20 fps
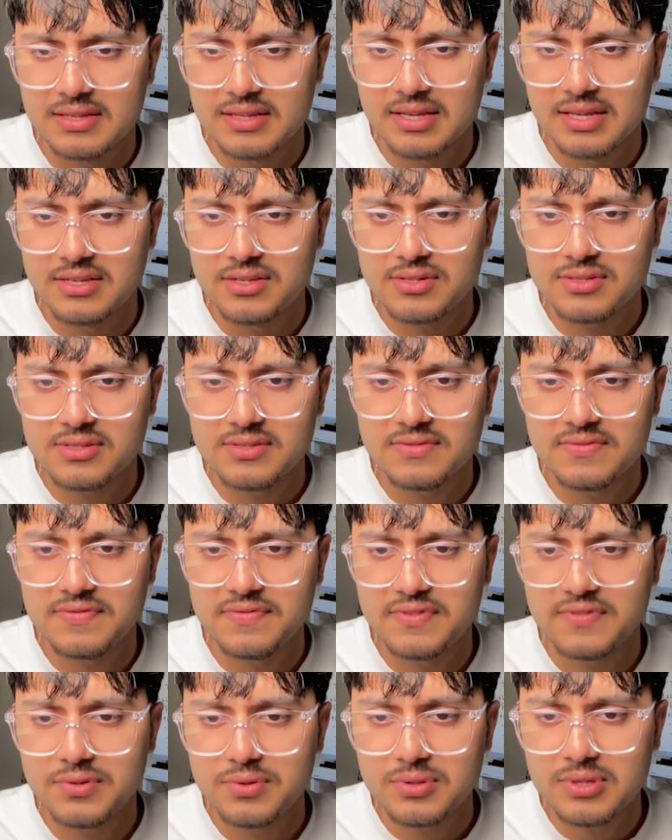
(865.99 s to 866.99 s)
It doesn't
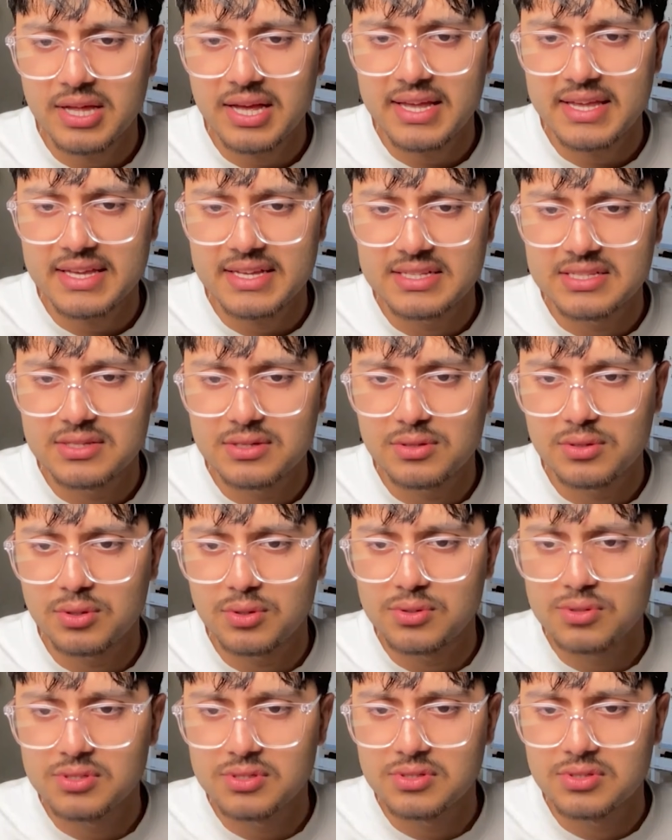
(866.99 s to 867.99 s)
feel like it's
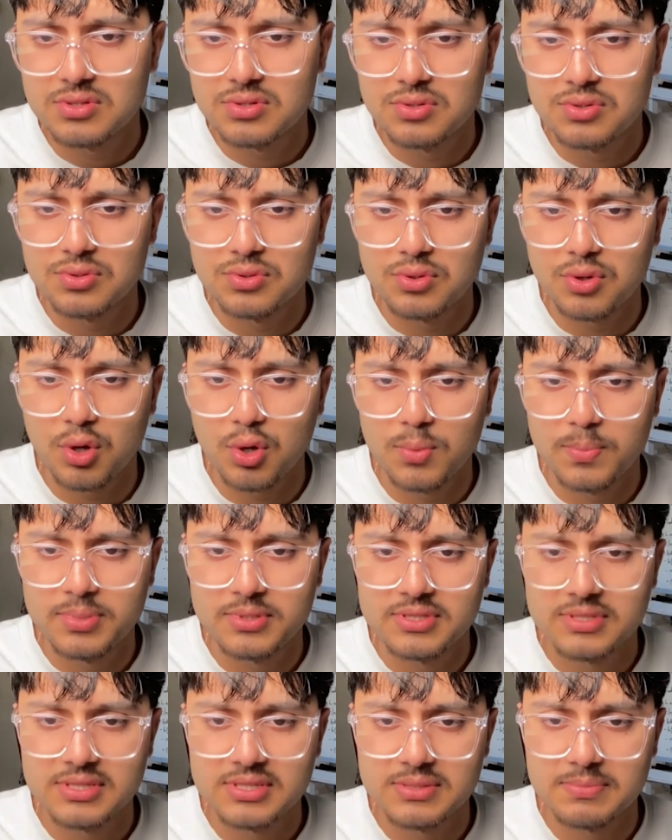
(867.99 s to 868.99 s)
closer to
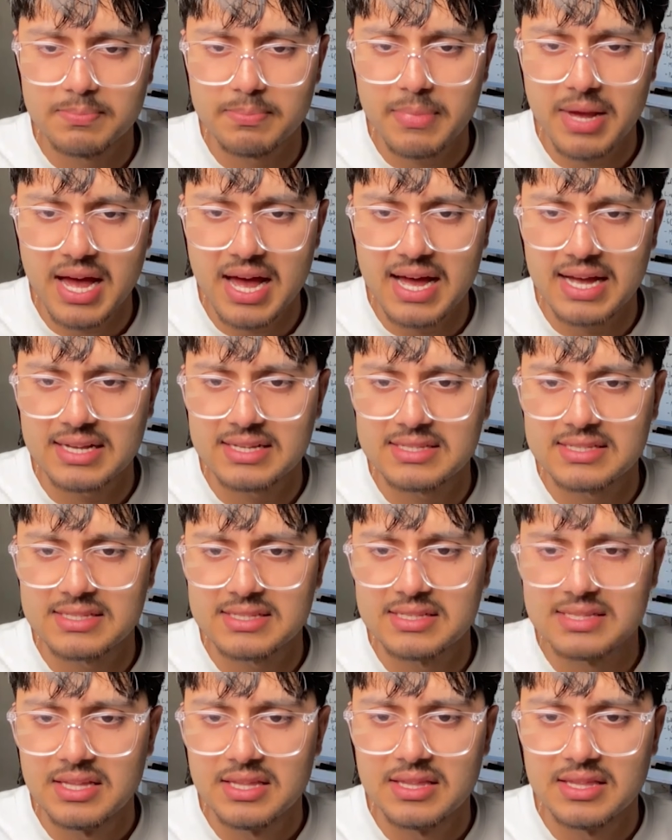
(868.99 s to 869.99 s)
Opus's
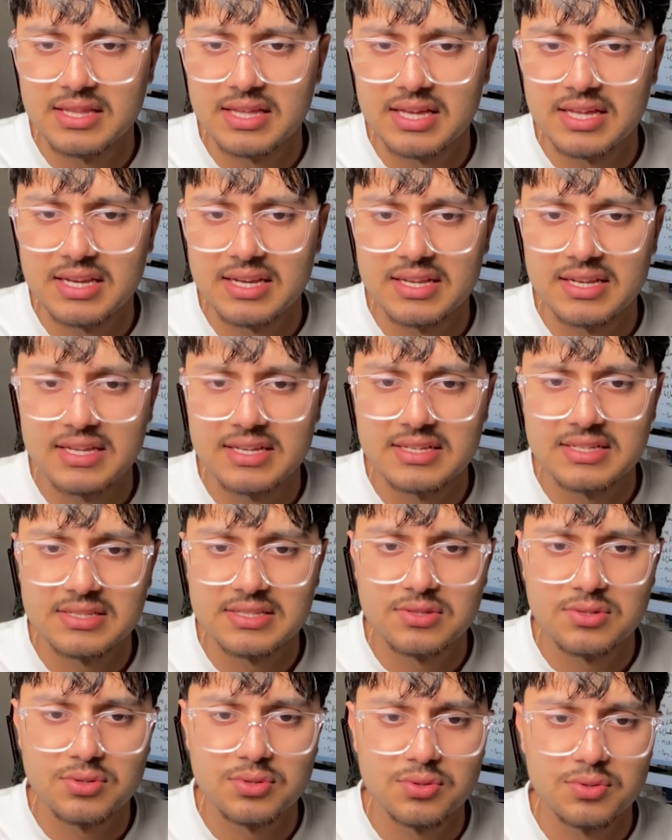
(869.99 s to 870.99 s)
max than it
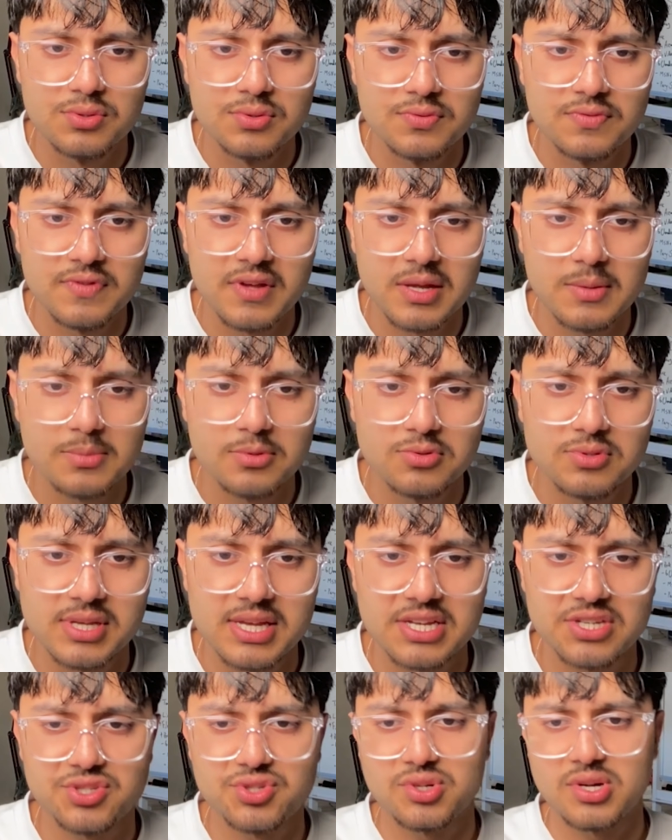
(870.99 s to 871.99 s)
is to Fable's
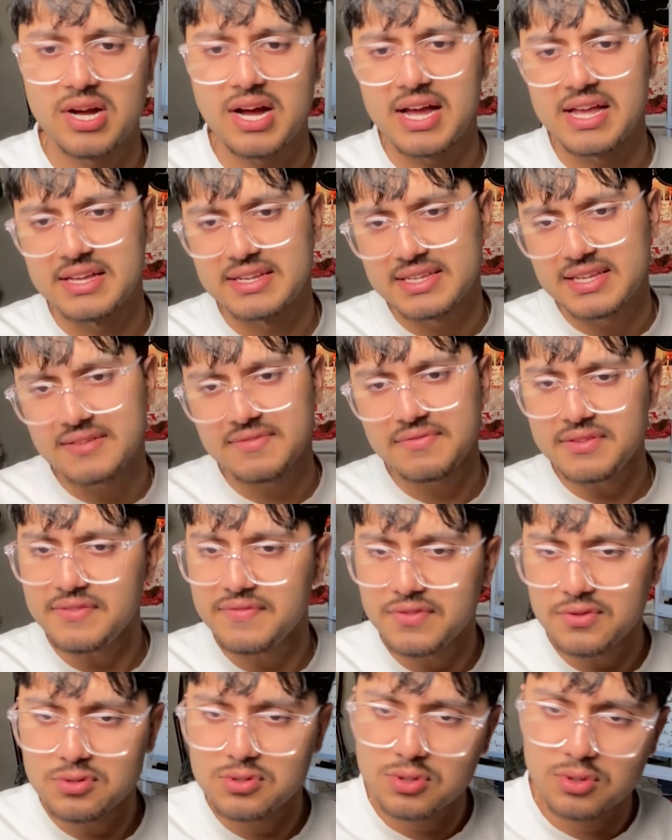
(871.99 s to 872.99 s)
extra high. It definitely
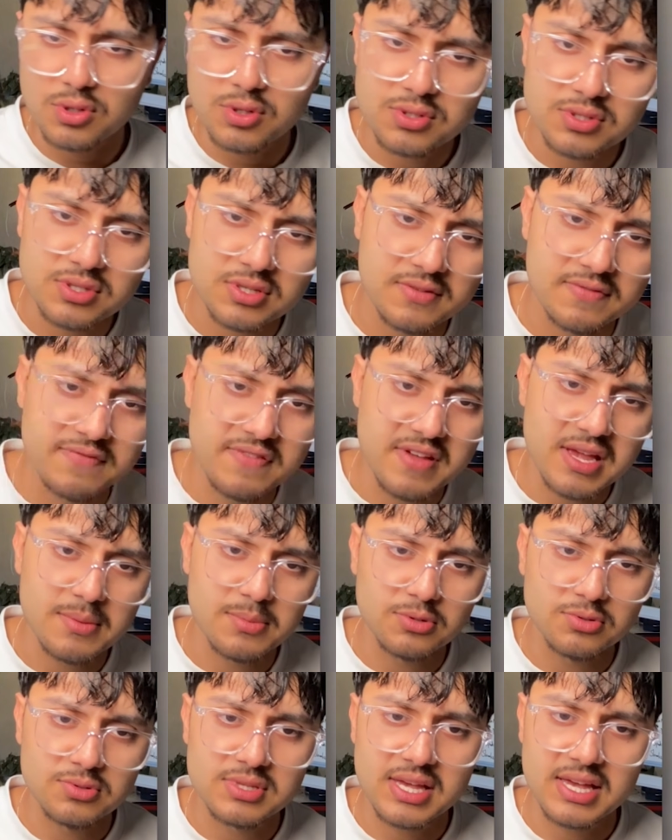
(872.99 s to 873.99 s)
feels closer to
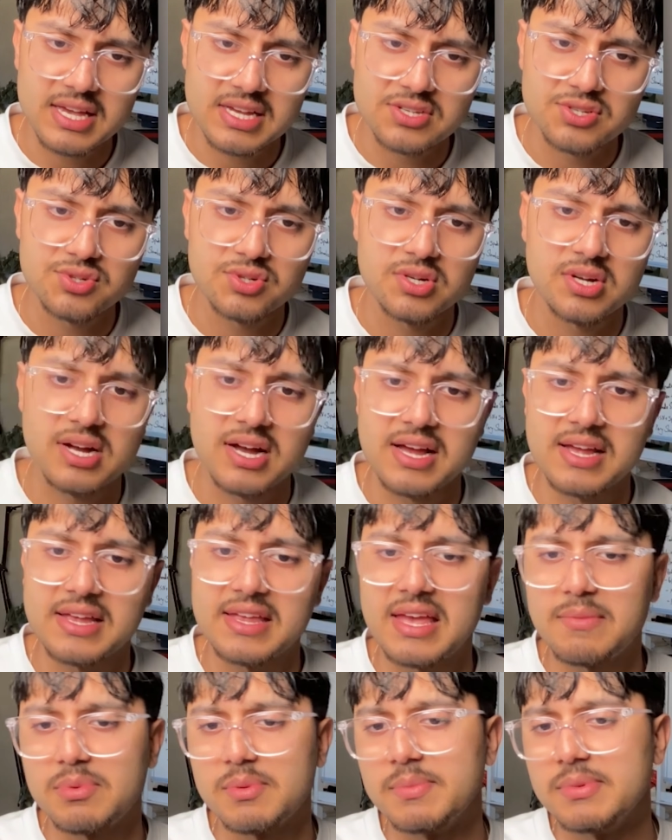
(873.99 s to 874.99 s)
Fable's extra high
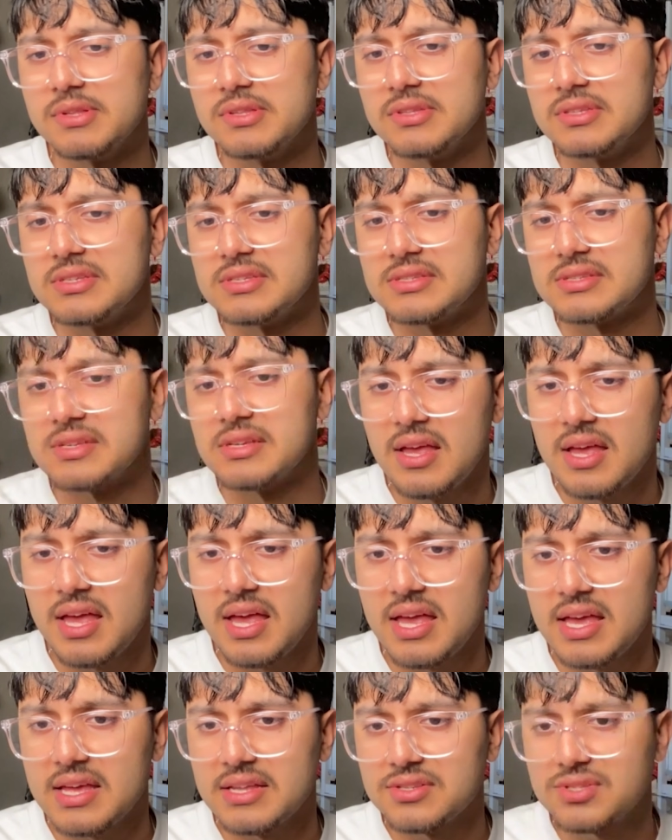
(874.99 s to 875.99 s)
capabilities.
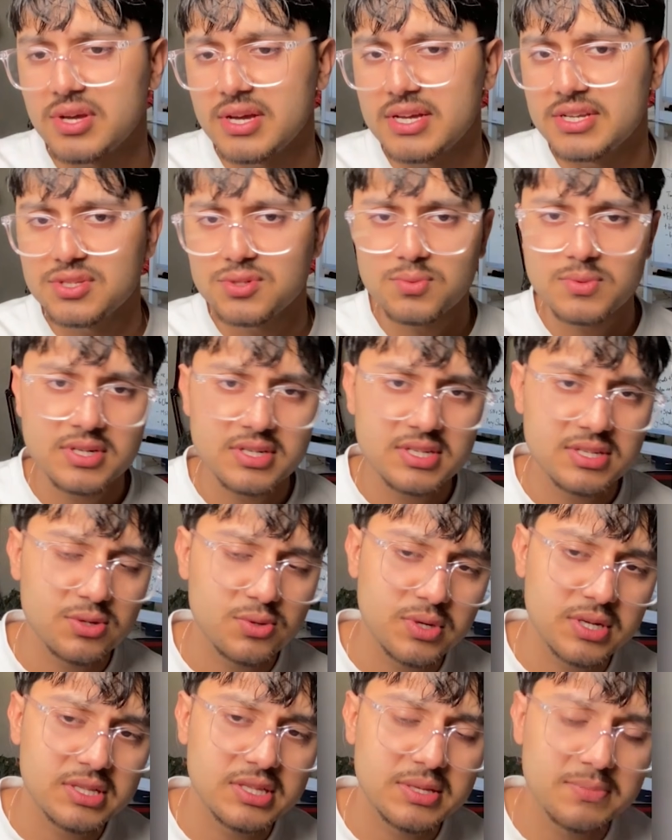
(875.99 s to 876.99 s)
And so I just wanted to
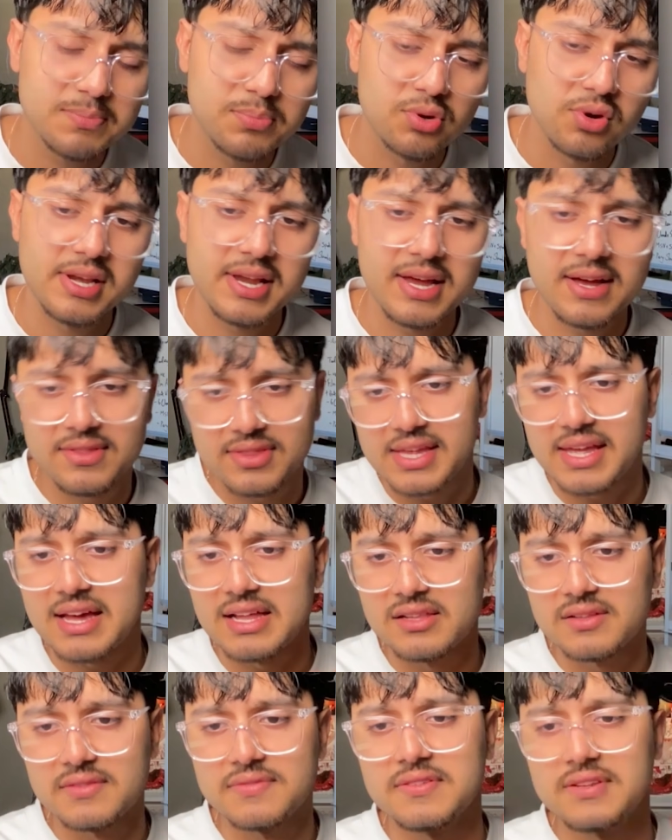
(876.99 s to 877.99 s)
quickly point out the
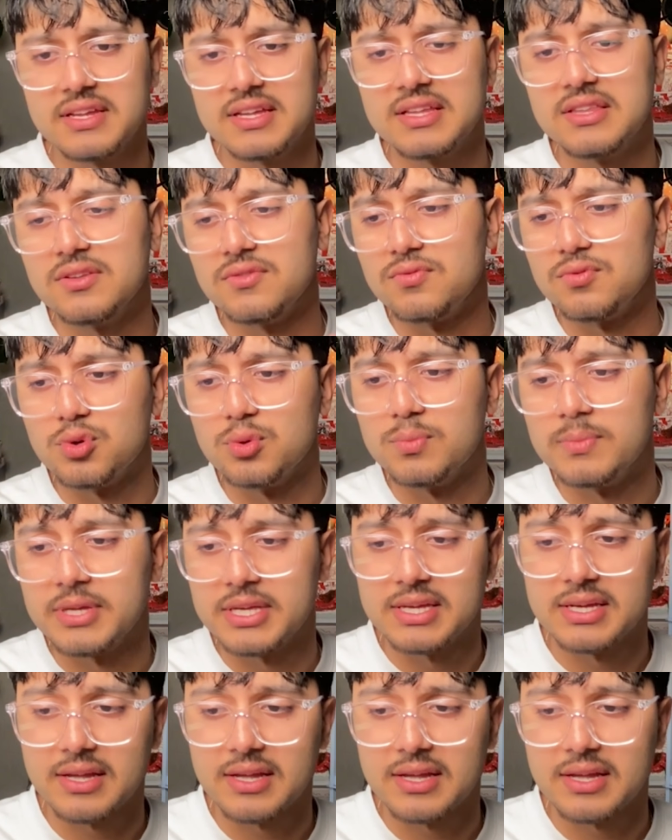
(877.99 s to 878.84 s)
elephant in the room here,